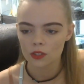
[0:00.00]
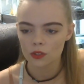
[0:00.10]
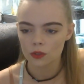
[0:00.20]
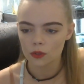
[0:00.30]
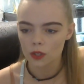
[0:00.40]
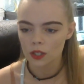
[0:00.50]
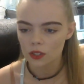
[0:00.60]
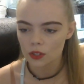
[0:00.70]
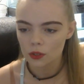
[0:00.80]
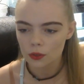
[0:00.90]

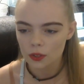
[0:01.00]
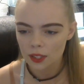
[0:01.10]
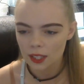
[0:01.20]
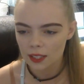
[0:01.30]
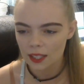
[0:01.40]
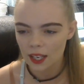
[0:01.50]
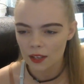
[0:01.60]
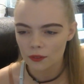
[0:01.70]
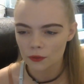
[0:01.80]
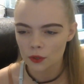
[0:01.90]
you think that
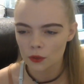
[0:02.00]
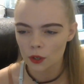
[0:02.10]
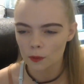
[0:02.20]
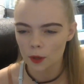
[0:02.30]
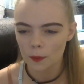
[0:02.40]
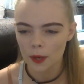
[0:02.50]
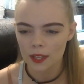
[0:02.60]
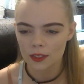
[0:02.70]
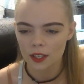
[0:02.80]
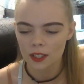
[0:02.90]
a full-grown ball
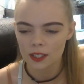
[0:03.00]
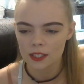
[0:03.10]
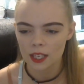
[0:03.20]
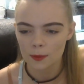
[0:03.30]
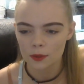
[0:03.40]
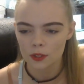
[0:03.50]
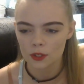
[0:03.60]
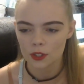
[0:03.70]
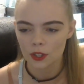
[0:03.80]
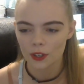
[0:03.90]
python is able to
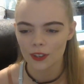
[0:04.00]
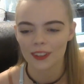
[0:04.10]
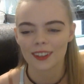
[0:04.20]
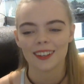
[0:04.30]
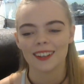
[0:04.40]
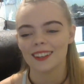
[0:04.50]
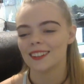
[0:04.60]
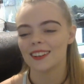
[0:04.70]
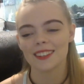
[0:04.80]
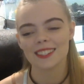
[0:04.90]
chew?
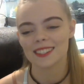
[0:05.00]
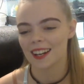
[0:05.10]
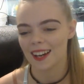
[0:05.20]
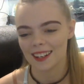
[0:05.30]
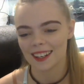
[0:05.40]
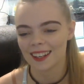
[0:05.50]
No, it's not.